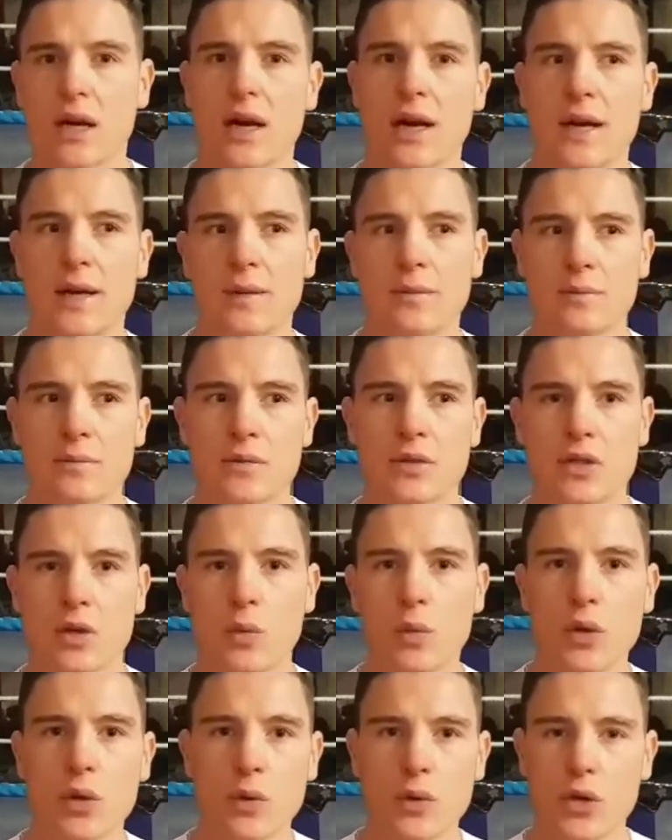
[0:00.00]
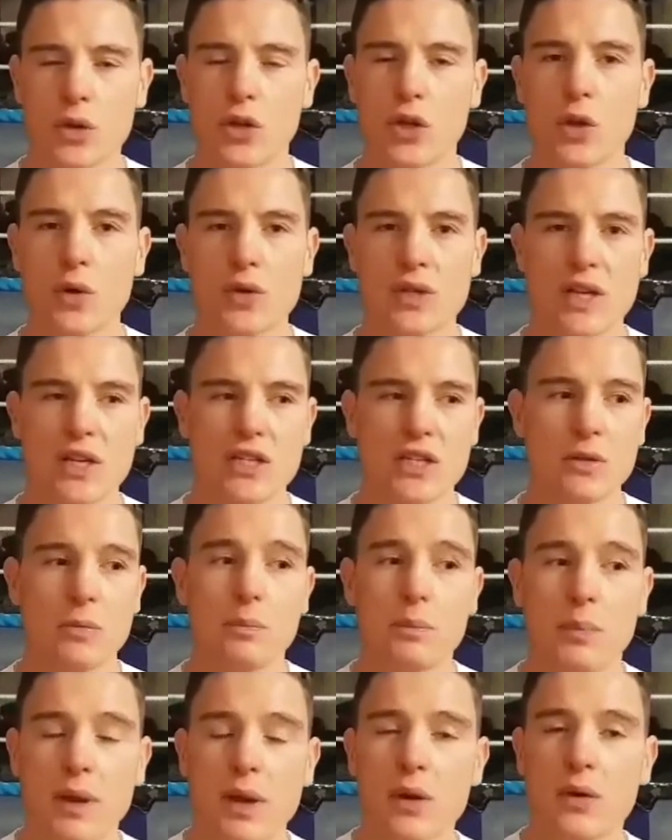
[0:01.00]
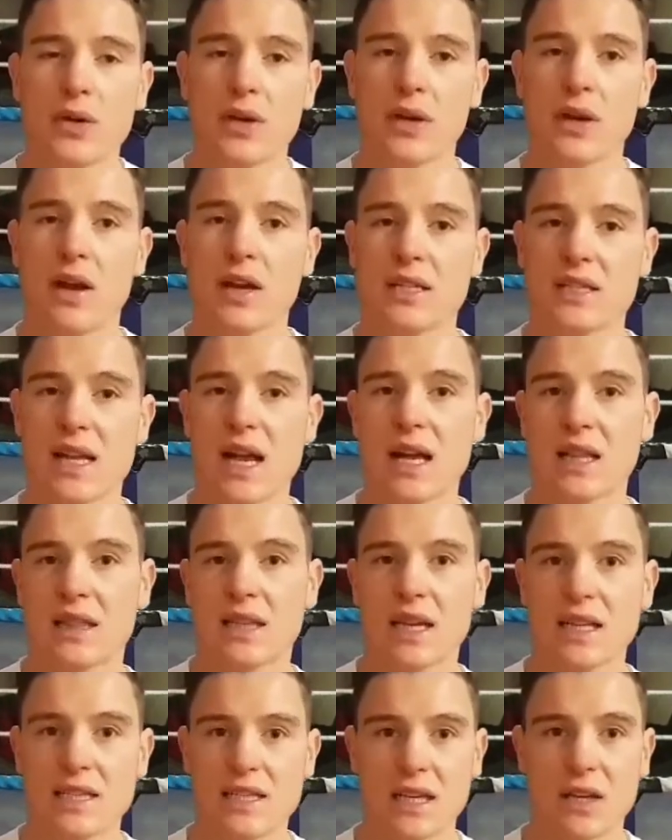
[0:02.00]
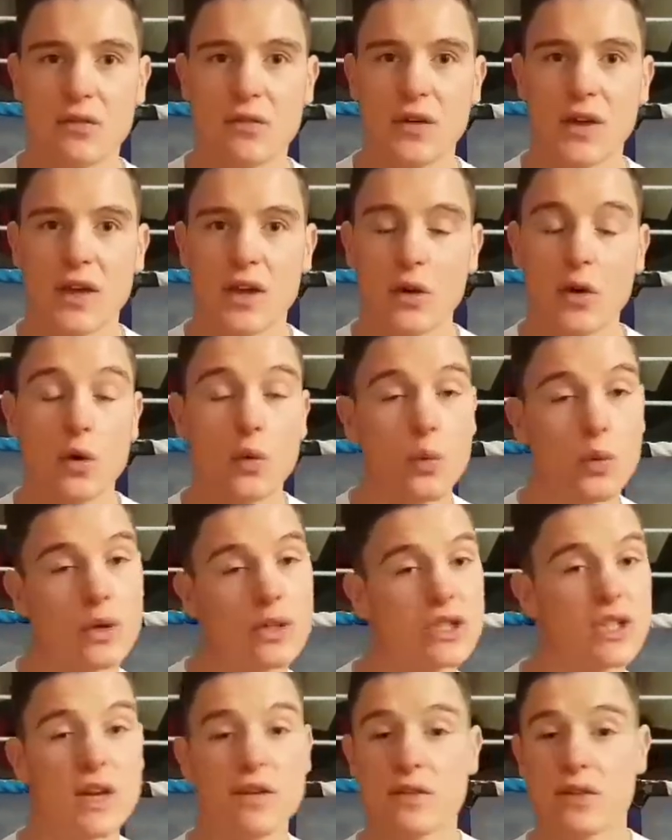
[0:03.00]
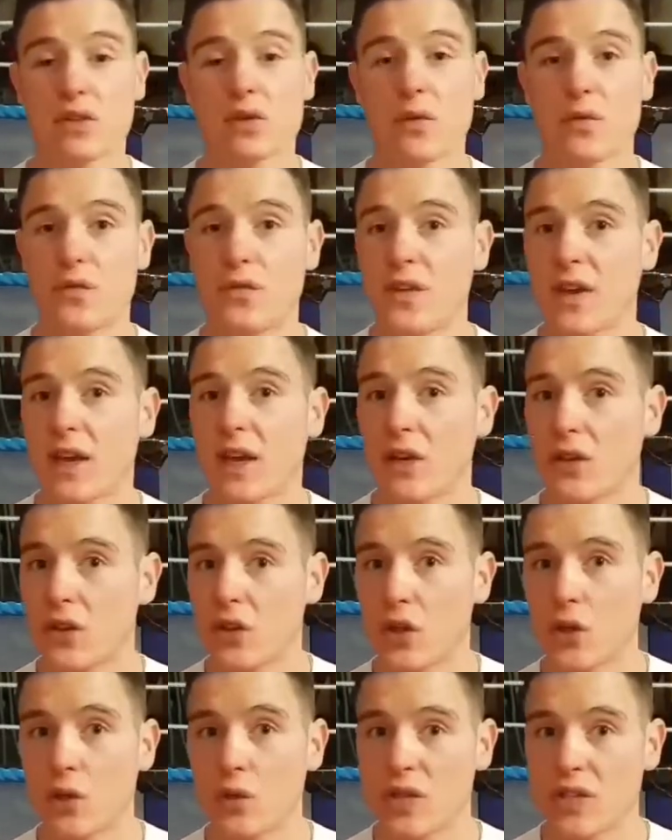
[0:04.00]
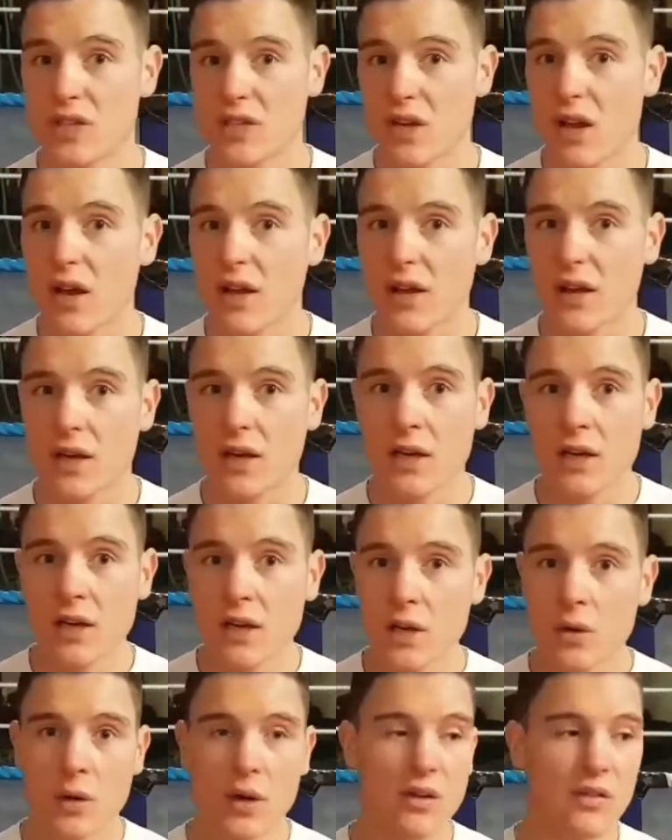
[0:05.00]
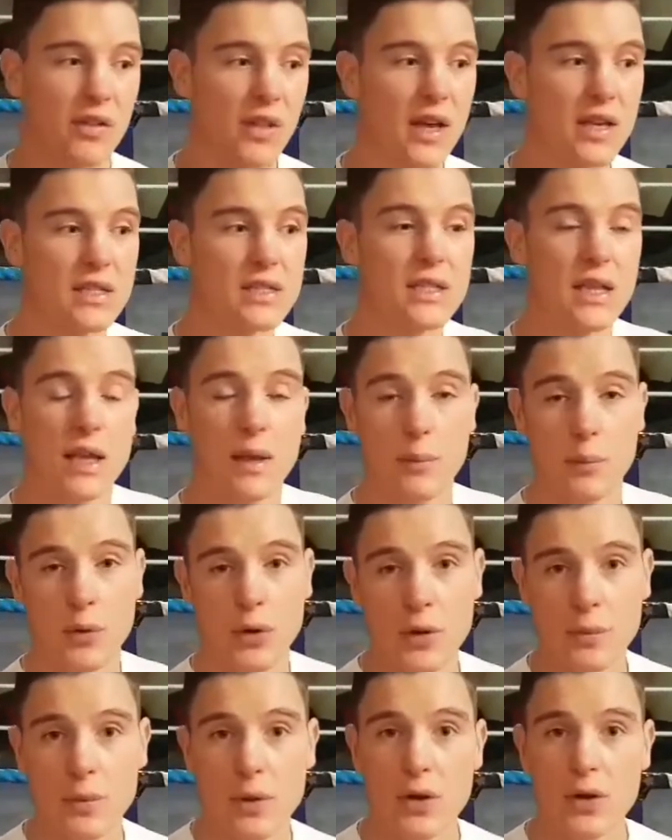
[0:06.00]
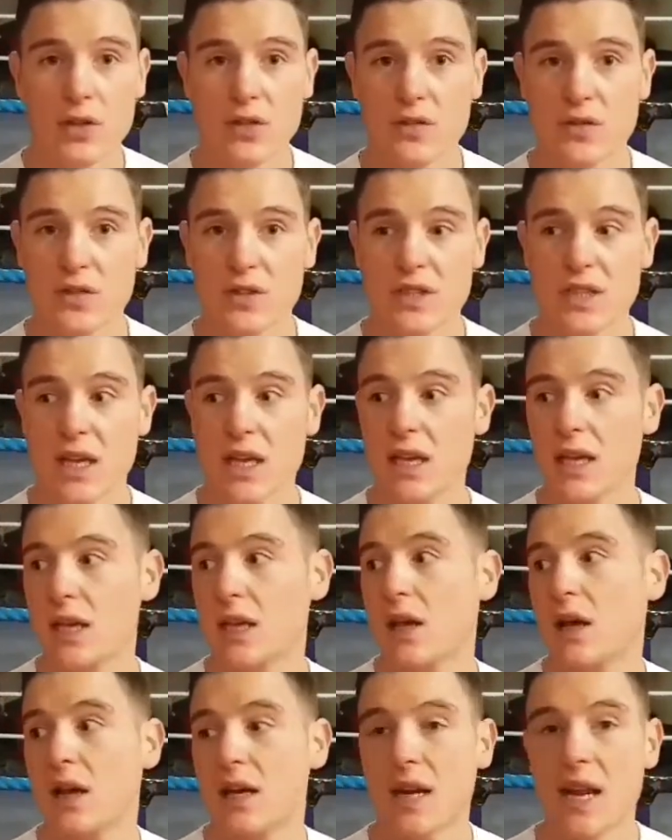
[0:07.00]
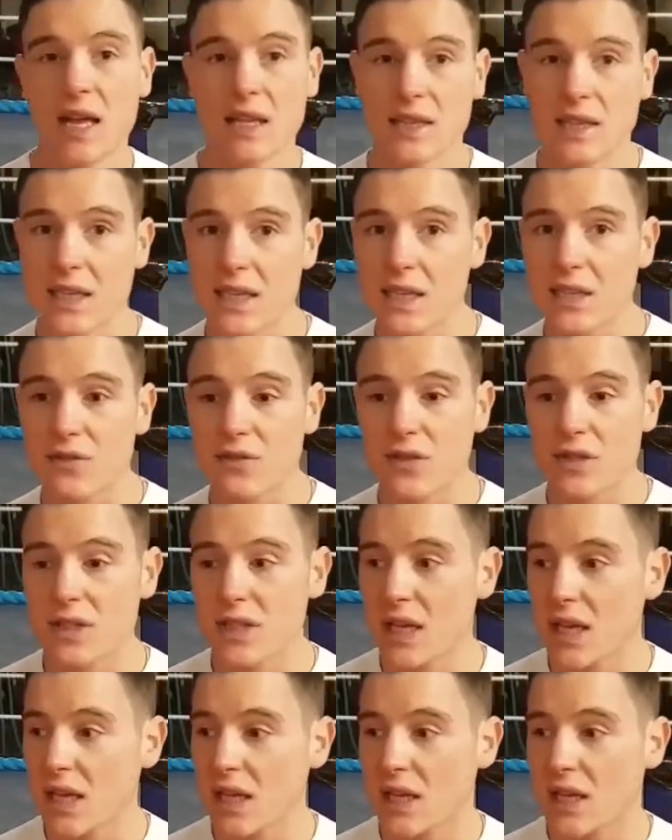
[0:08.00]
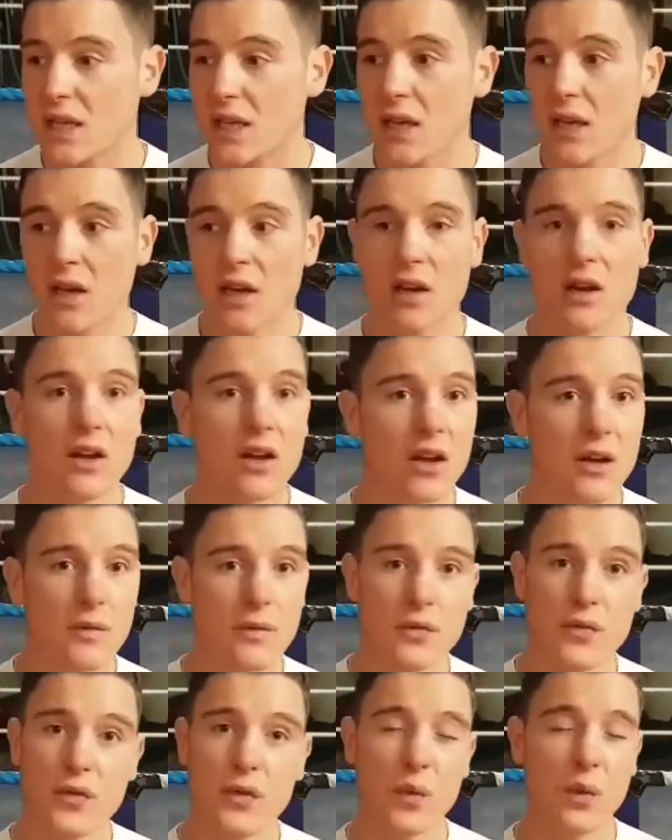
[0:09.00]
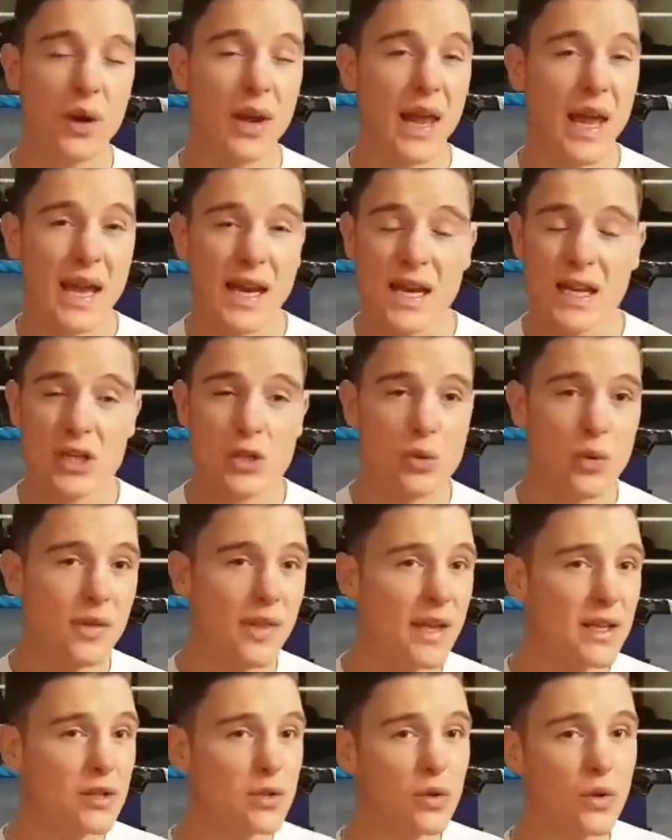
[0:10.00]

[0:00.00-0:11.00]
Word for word: Um, so what you want to do is actually build a nice athletic figure or whichever sort of figure that you desire, whether that's say a bodybuilder's physique, an athlete's physique, um, for ladies you want that